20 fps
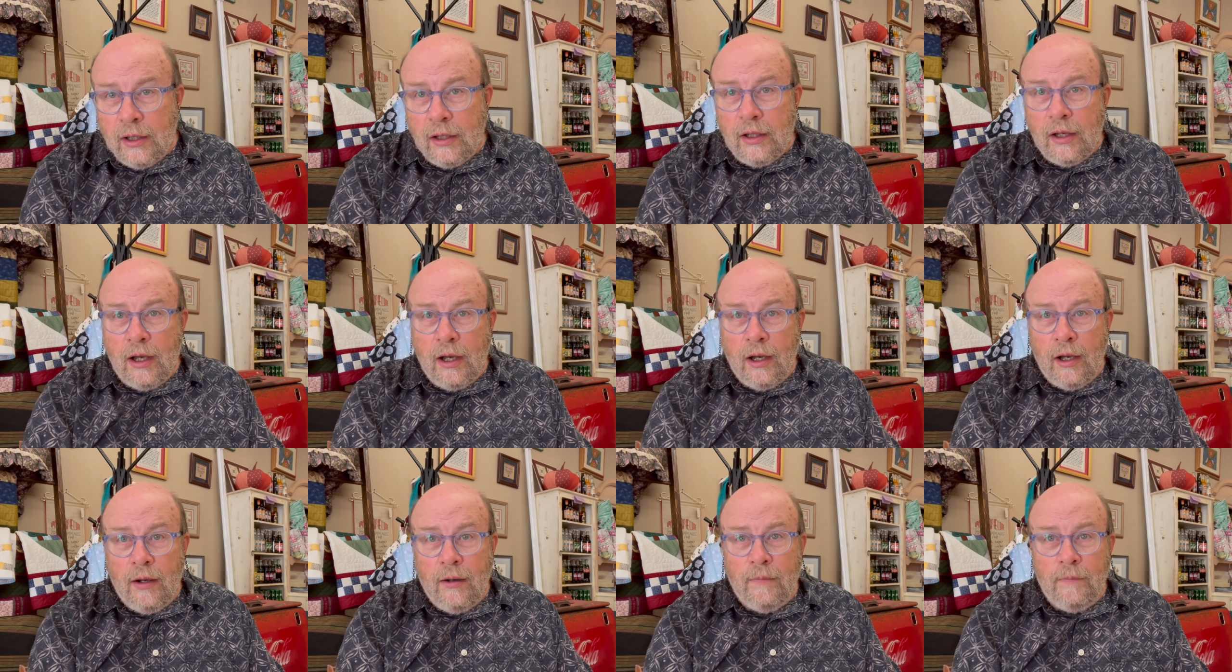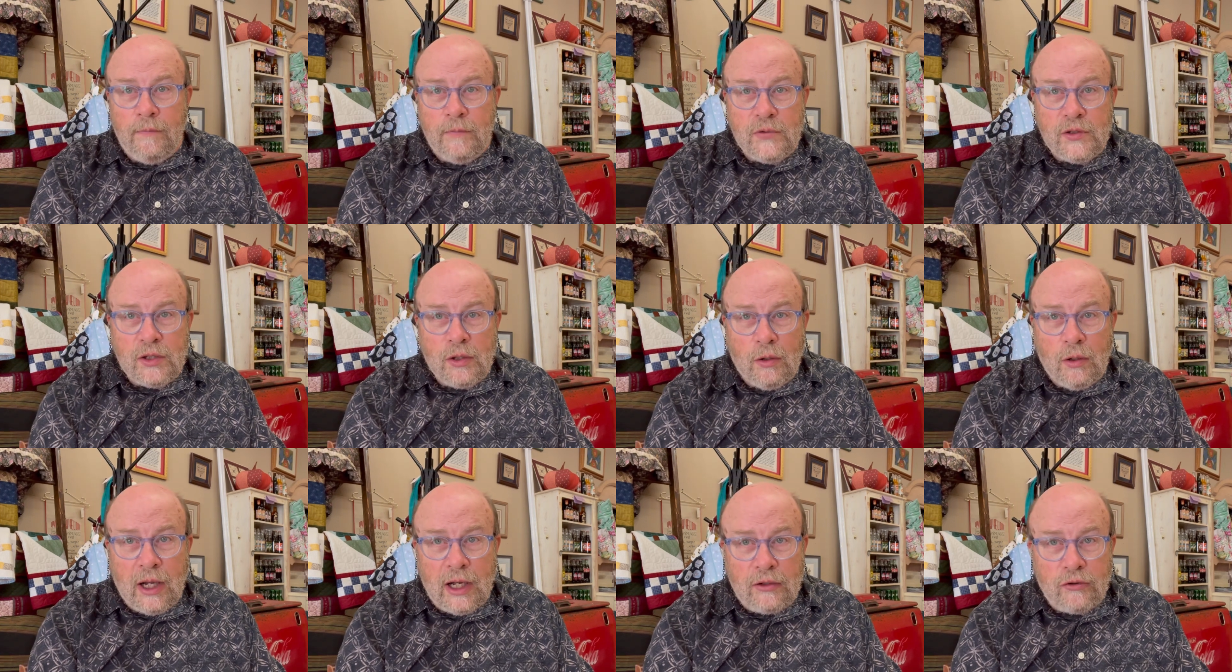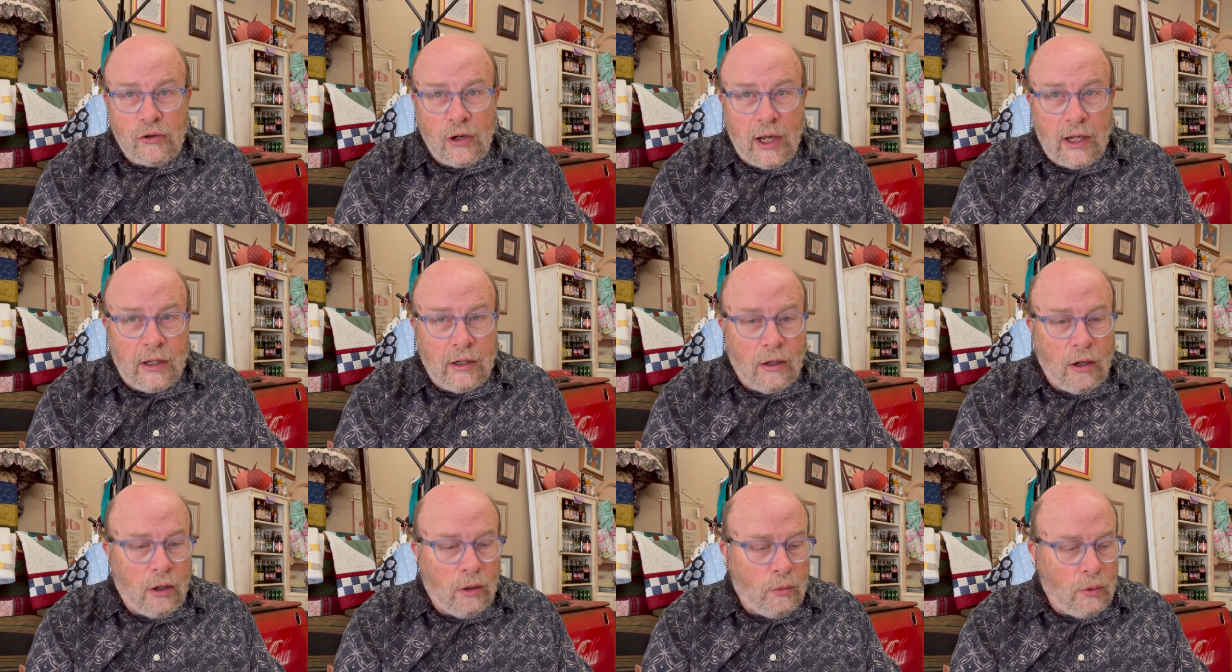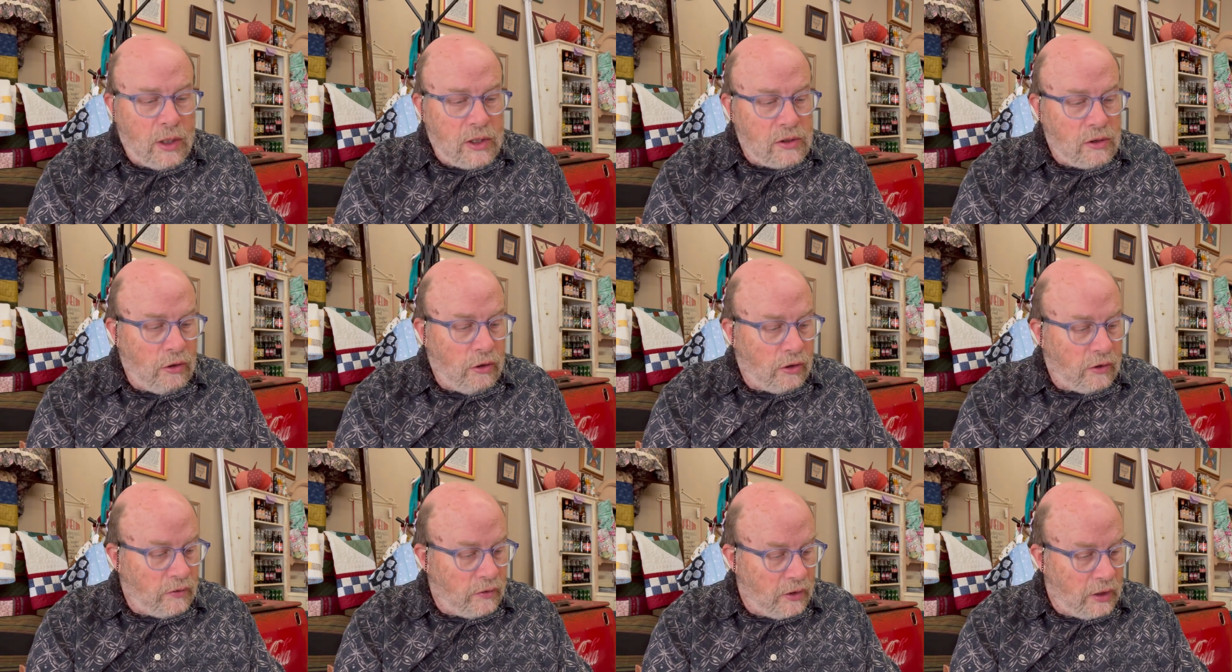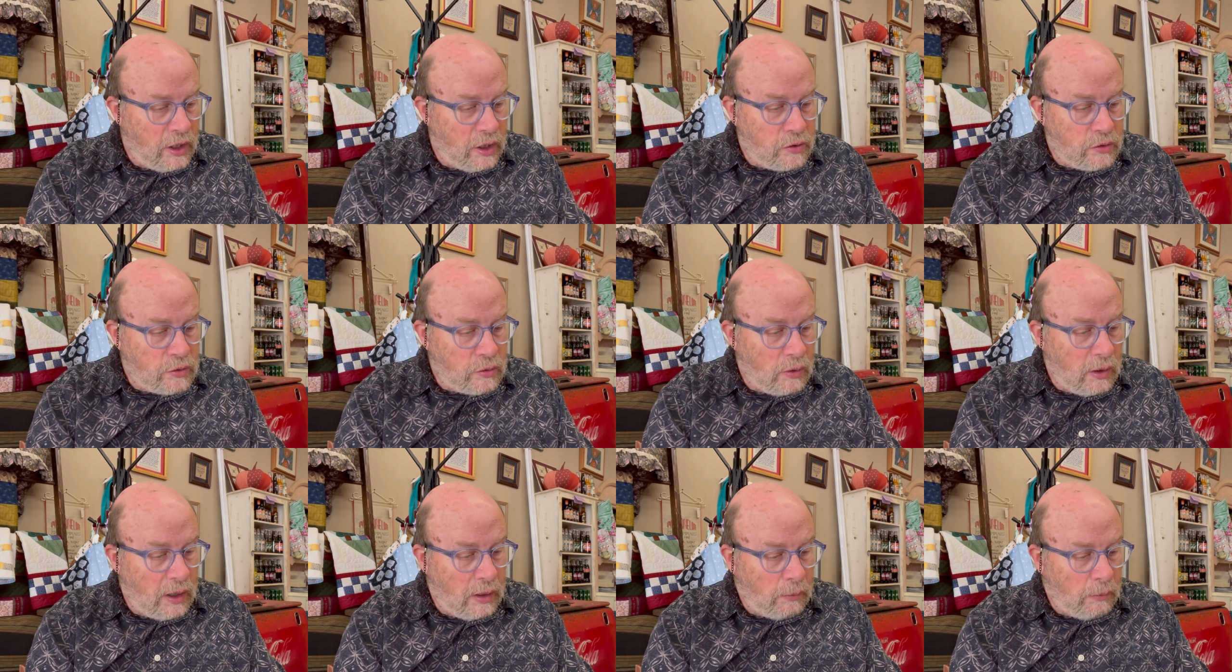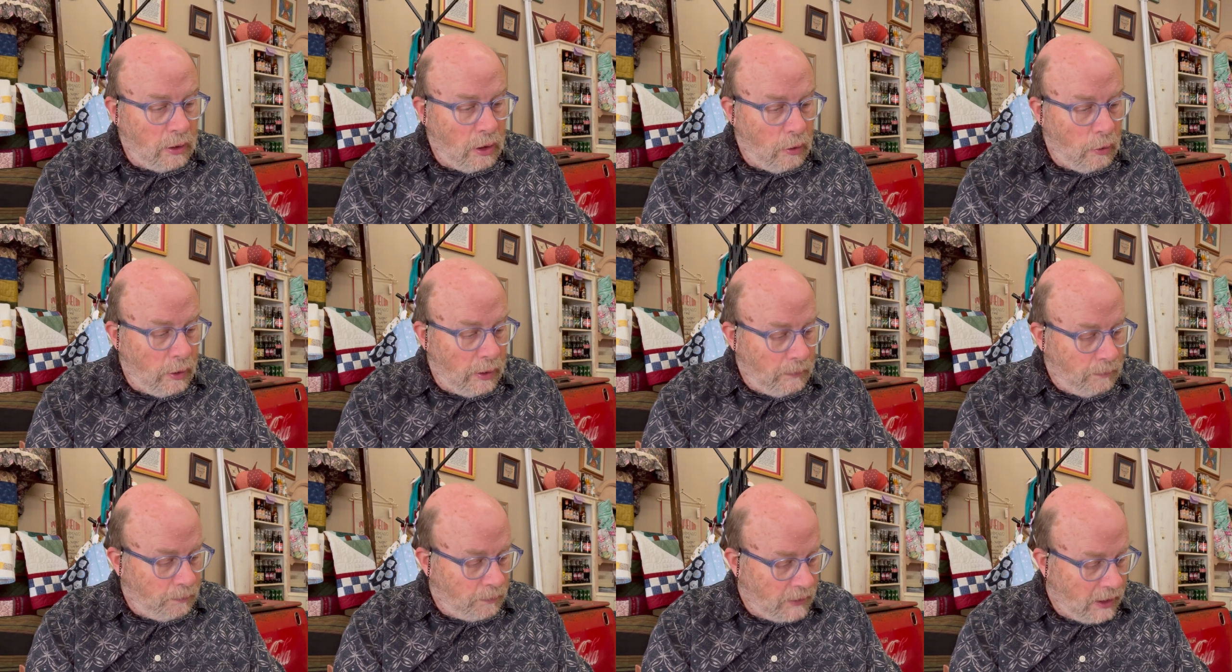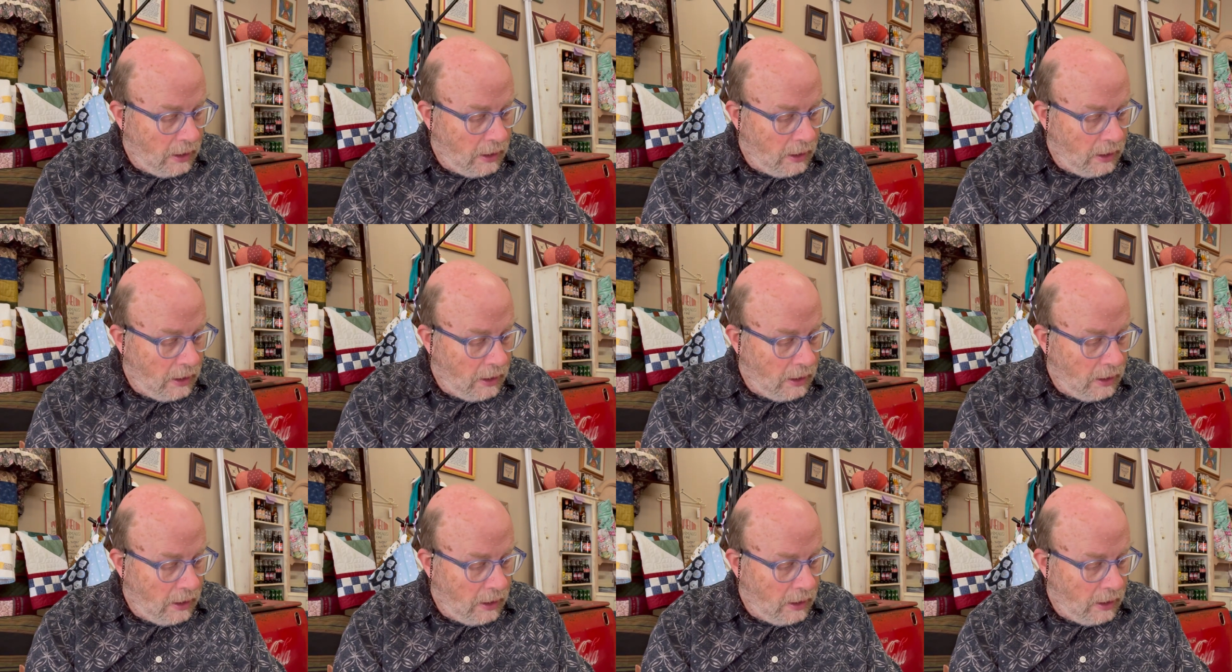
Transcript: So I try to always look for those when I'm going.